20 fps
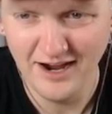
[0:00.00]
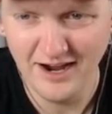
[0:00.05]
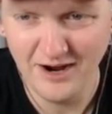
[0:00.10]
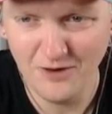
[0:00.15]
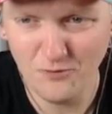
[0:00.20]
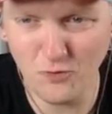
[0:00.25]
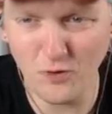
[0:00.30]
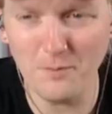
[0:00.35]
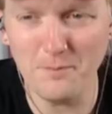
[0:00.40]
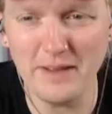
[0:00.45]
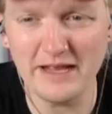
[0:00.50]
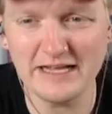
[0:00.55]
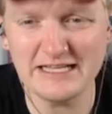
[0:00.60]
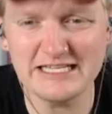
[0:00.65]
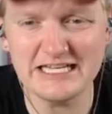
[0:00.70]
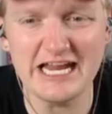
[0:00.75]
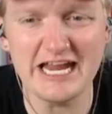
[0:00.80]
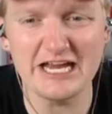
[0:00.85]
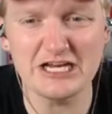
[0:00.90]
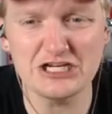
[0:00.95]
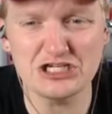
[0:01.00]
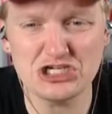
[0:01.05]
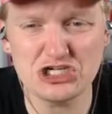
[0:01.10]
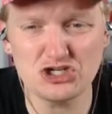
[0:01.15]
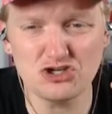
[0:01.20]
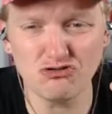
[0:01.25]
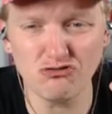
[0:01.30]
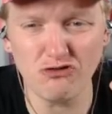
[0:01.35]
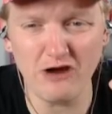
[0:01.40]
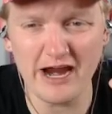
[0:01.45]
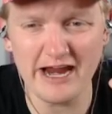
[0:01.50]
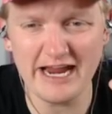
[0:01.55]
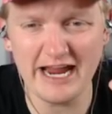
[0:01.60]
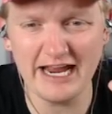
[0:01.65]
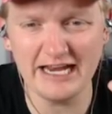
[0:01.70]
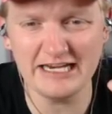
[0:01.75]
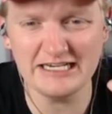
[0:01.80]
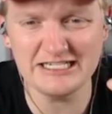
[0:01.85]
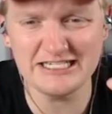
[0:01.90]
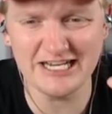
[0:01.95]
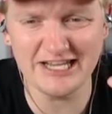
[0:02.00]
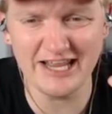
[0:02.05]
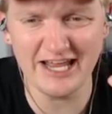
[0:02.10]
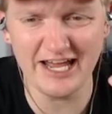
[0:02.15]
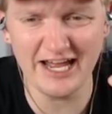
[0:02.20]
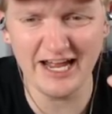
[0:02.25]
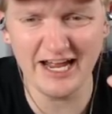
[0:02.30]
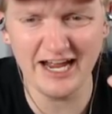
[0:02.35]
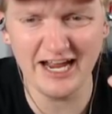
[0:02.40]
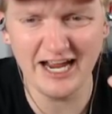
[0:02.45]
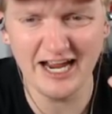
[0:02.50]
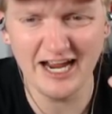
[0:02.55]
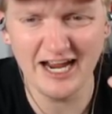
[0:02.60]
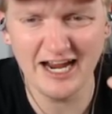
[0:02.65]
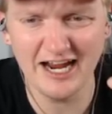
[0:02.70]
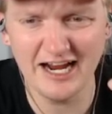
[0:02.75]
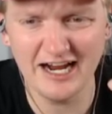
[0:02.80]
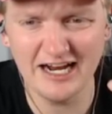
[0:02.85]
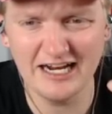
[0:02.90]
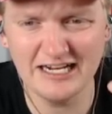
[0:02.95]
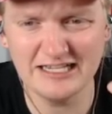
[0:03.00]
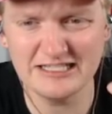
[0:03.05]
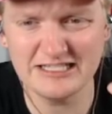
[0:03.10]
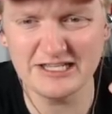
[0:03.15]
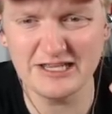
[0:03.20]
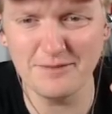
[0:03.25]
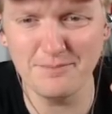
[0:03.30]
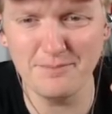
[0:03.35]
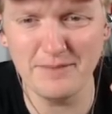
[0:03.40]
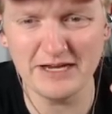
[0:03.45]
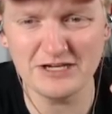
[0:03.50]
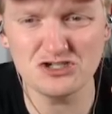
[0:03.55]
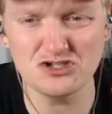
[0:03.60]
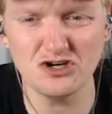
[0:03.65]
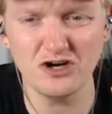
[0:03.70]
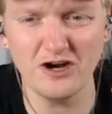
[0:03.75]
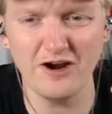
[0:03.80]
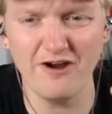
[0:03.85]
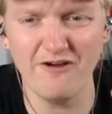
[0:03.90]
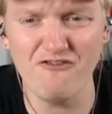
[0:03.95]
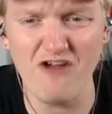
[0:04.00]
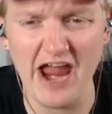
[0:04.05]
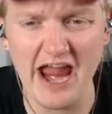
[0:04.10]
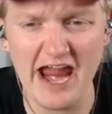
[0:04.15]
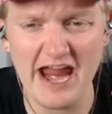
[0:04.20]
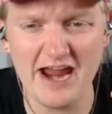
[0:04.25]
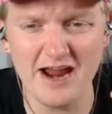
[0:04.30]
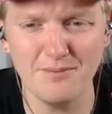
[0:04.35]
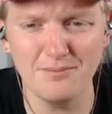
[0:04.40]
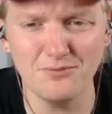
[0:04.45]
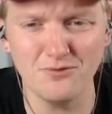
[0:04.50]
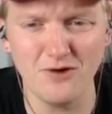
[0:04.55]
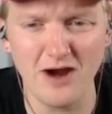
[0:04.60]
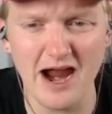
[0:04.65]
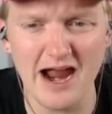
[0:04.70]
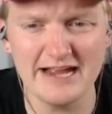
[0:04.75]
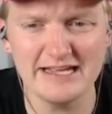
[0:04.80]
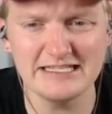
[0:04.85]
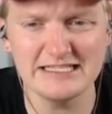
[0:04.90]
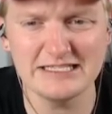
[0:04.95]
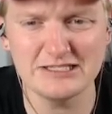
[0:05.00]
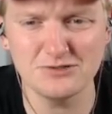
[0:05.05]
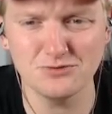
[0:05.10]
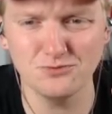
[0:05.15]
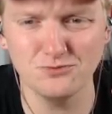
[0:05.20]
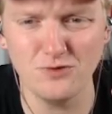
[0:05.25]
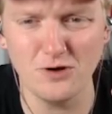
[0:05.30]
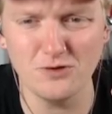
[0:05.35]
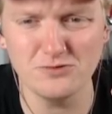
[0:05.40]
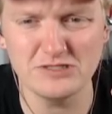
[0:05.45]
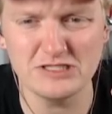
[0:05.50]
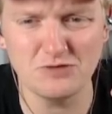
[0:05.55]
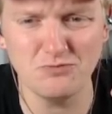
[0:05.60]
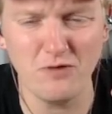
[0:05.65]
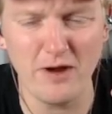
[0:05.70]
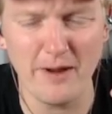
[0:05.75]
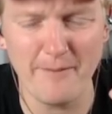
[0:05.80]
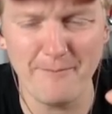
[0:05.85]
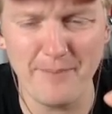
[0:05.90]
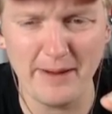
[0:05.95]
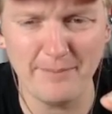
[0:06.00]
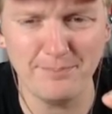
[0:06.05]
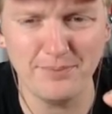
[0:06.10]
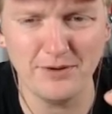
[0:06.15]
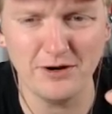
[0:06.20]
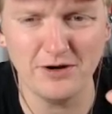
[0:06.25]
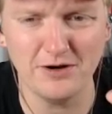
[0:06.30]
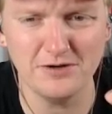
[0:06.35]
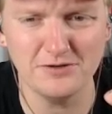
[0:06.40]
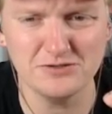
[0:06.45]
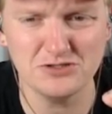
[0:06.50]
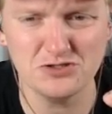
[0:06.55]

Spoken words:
We're mixing it straight into the mixture of ham, rice, roasted red peppers,